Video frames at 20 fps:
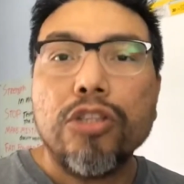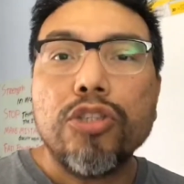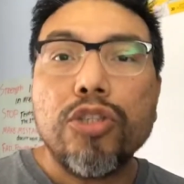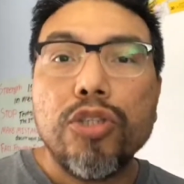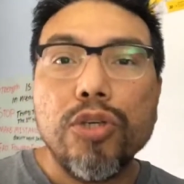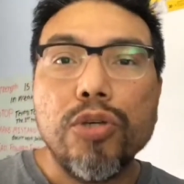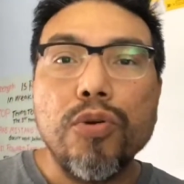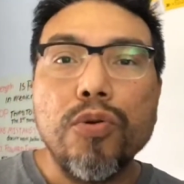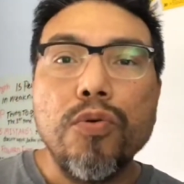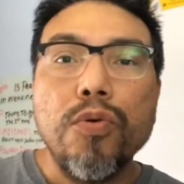
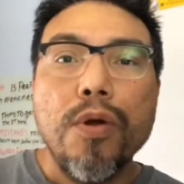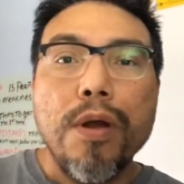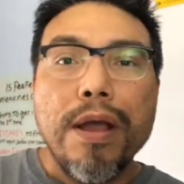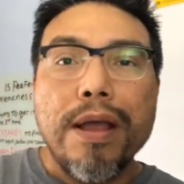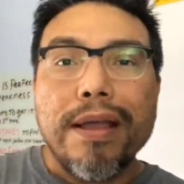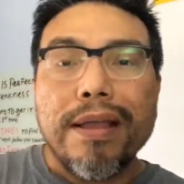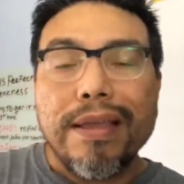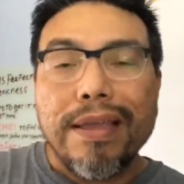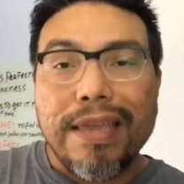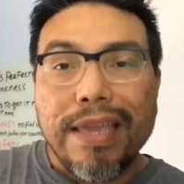to
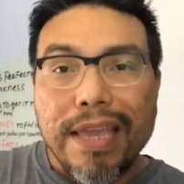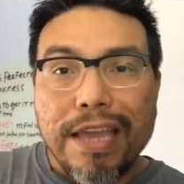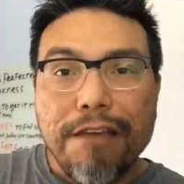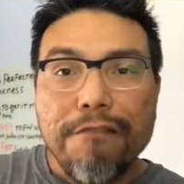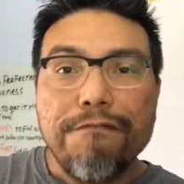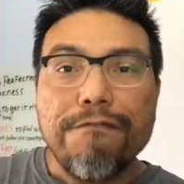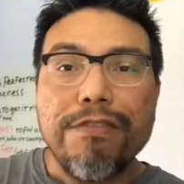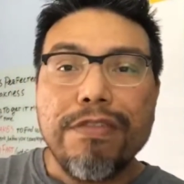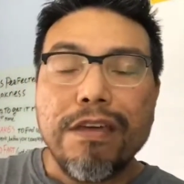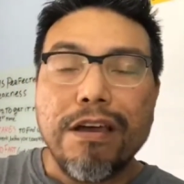
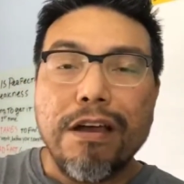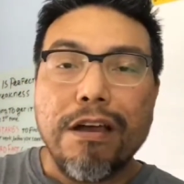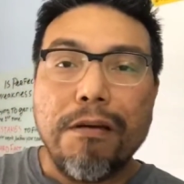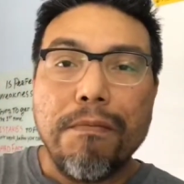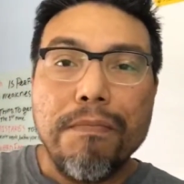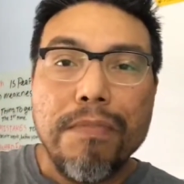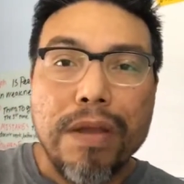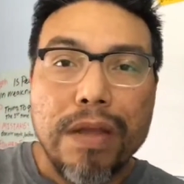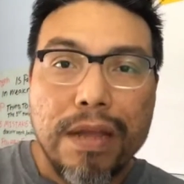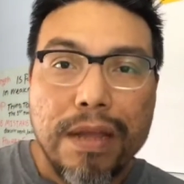give
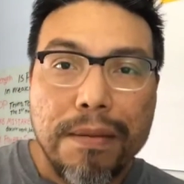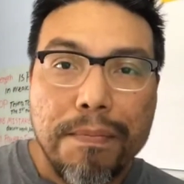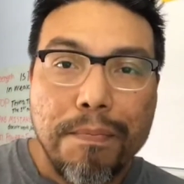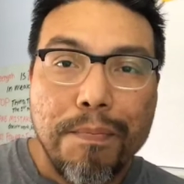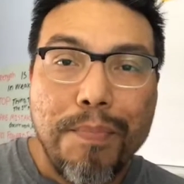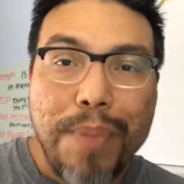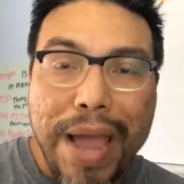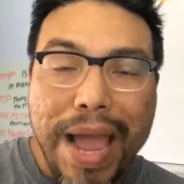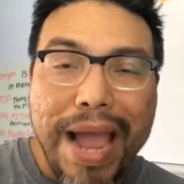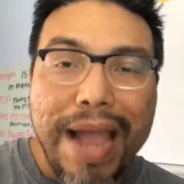them
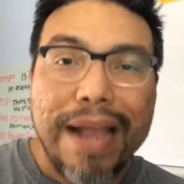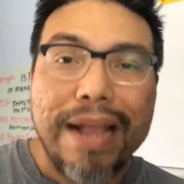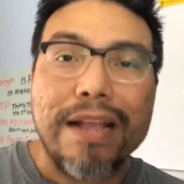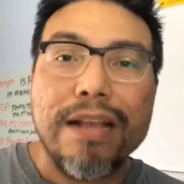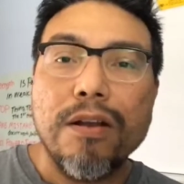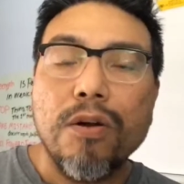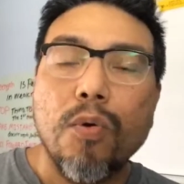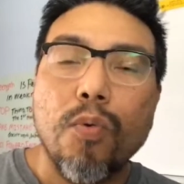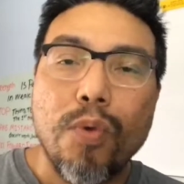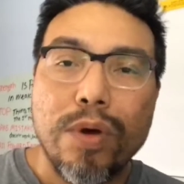
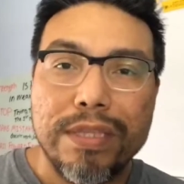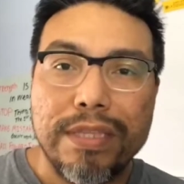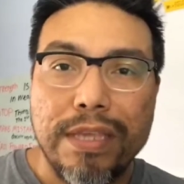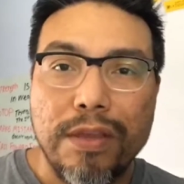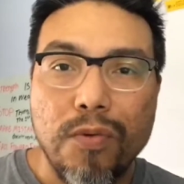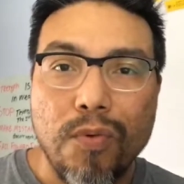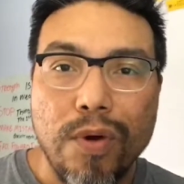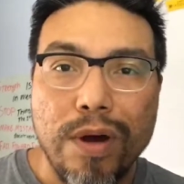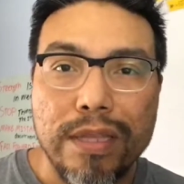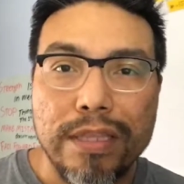back what
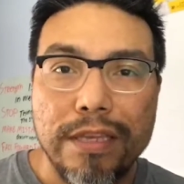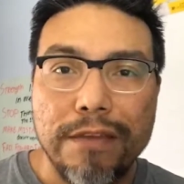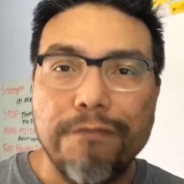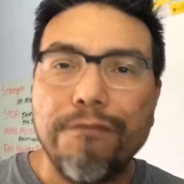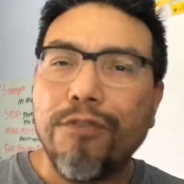they wanted.